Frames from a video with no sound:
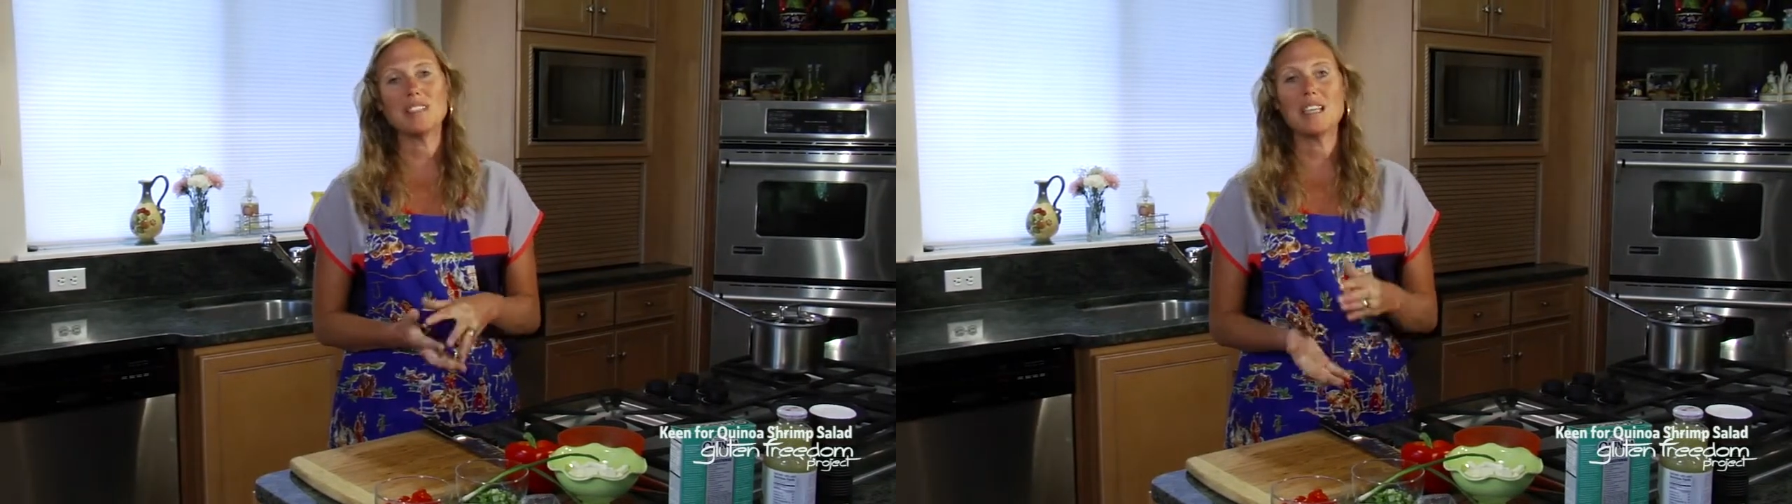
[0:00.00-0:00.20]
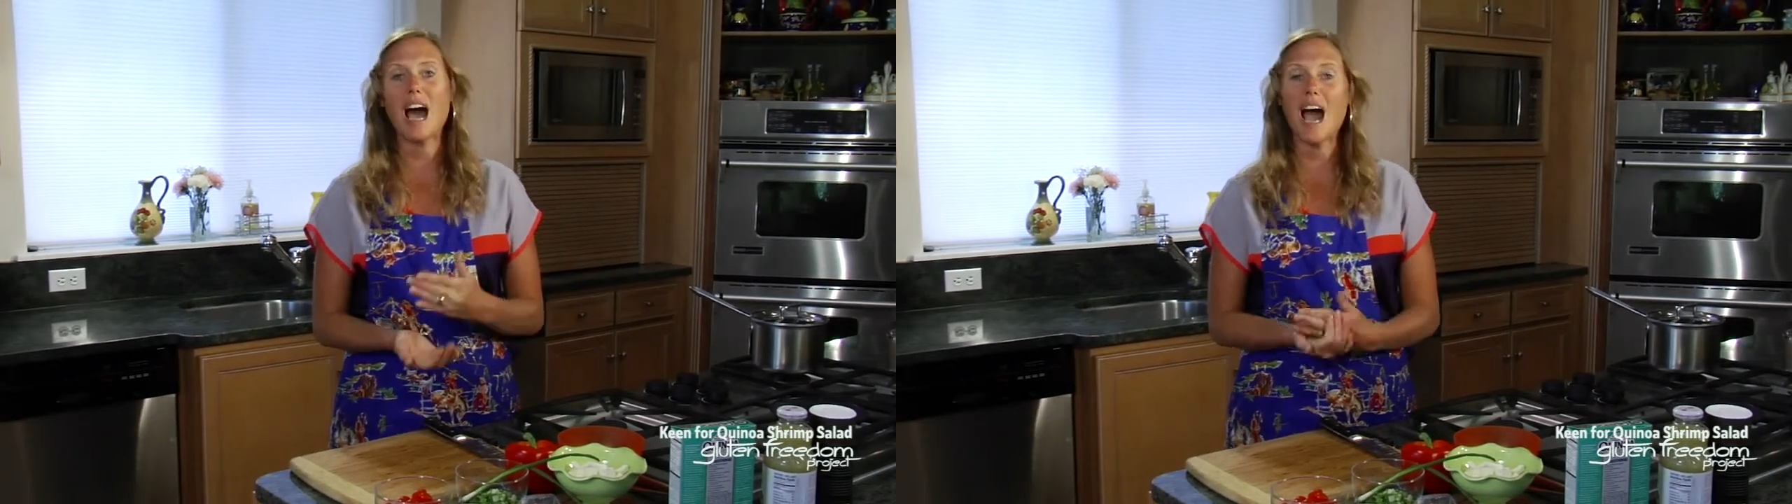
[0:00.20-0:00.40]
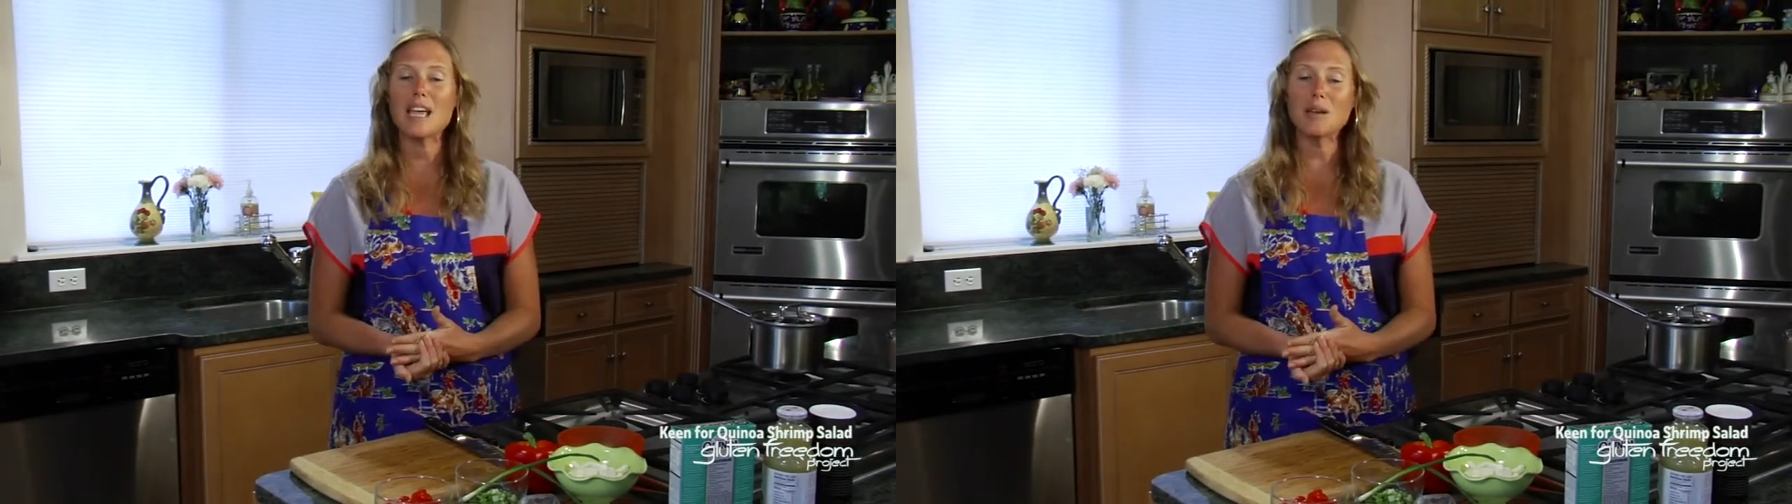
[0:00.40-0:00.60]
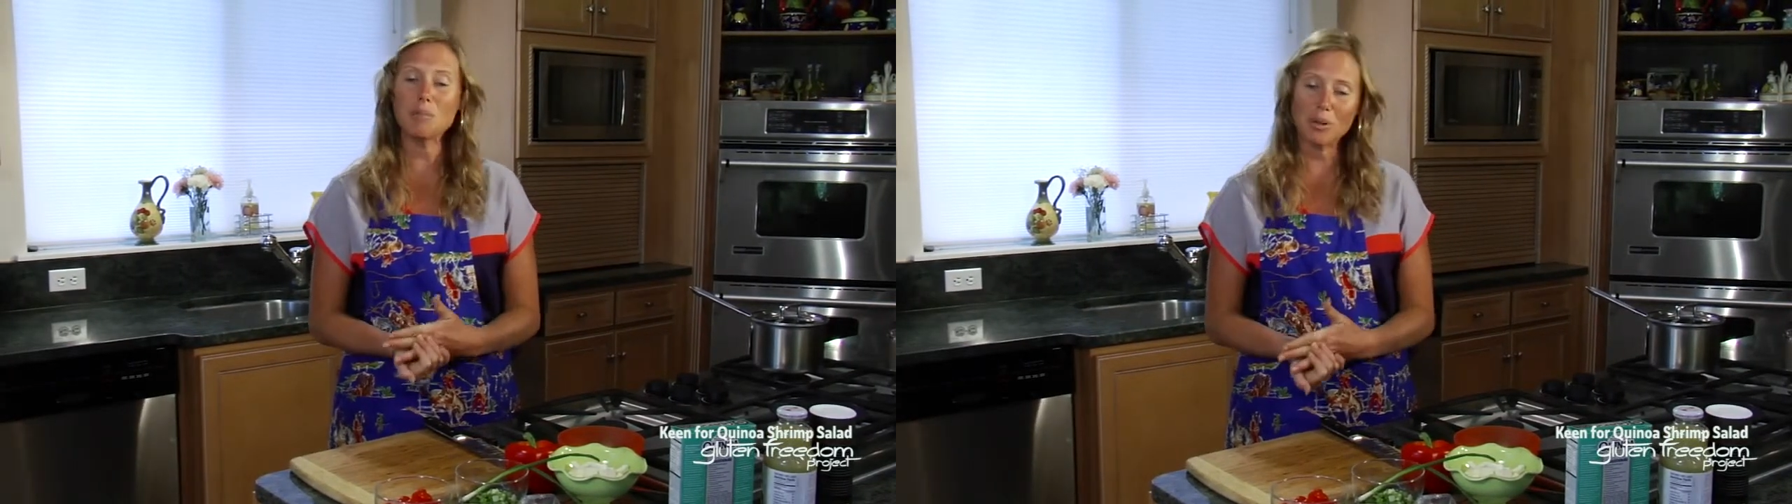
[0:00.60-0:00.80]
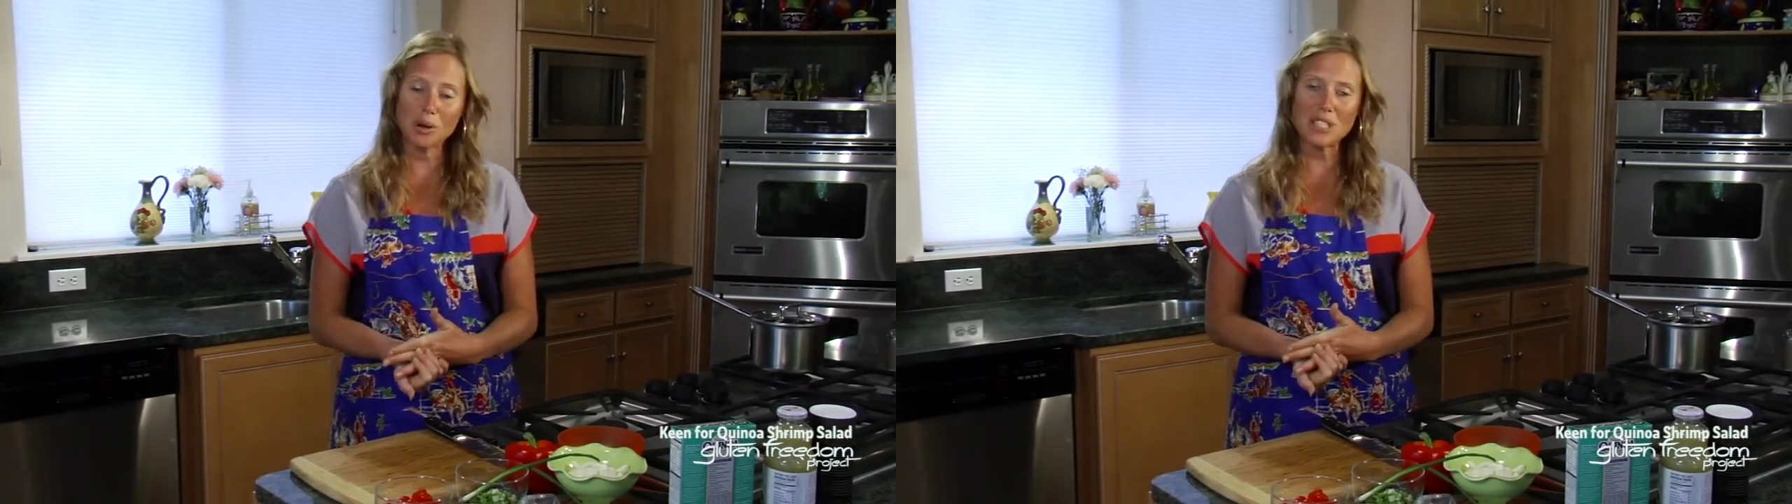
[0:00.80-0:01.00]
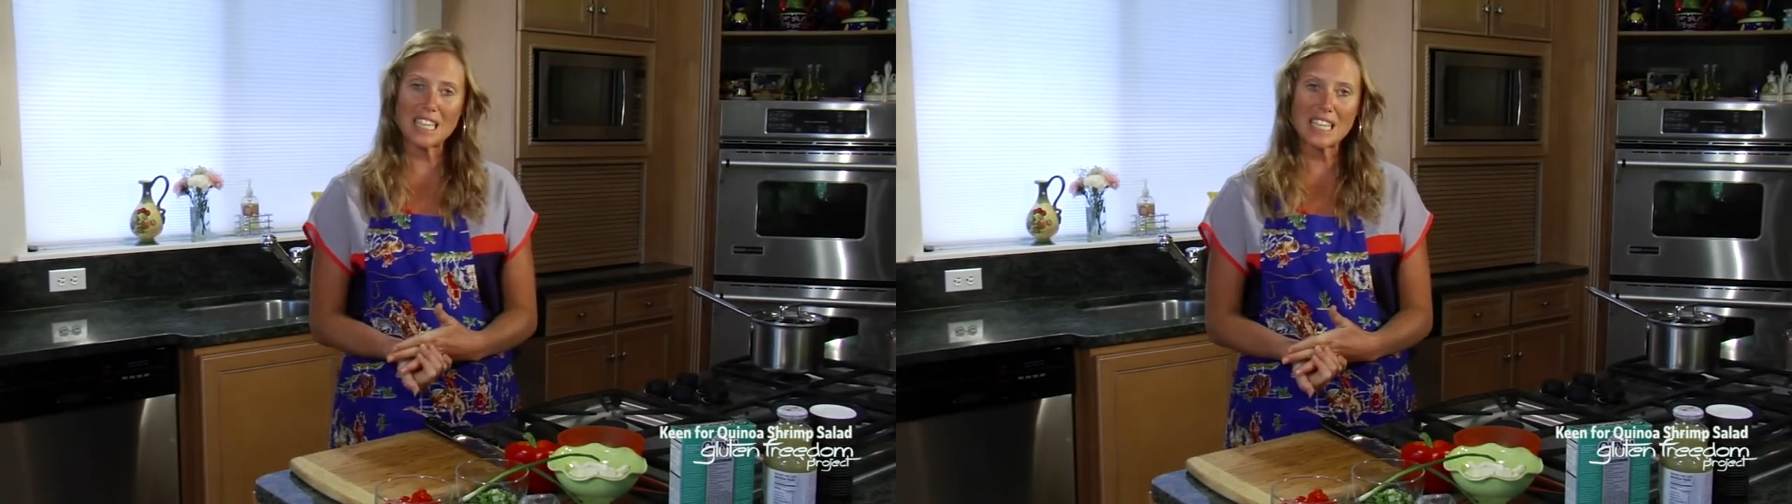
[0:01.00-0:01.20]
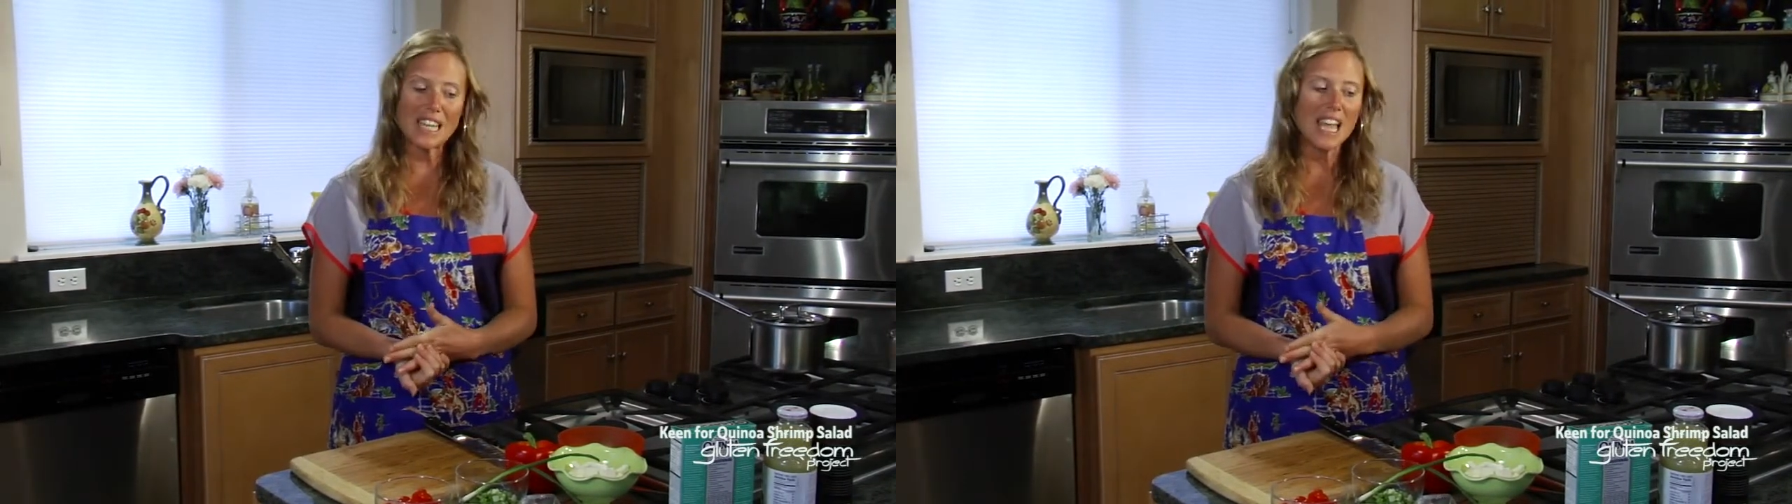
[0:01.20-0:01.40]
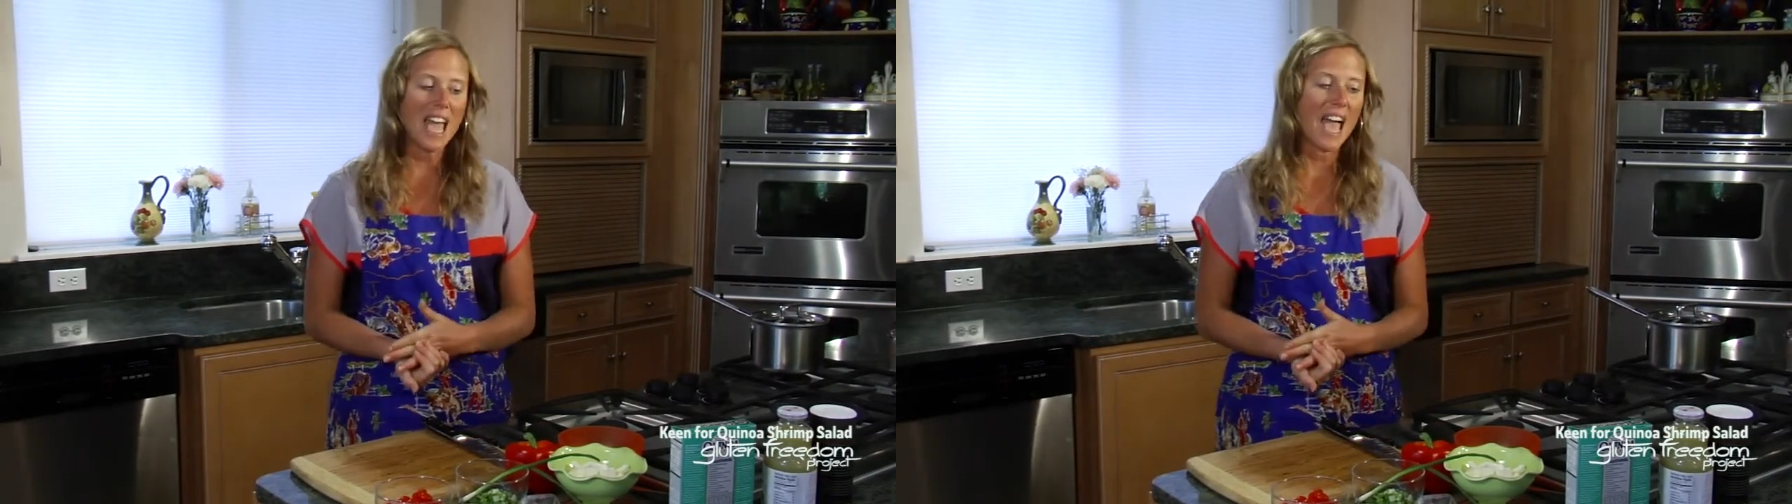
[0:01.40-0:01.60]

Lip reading: it's high in protein,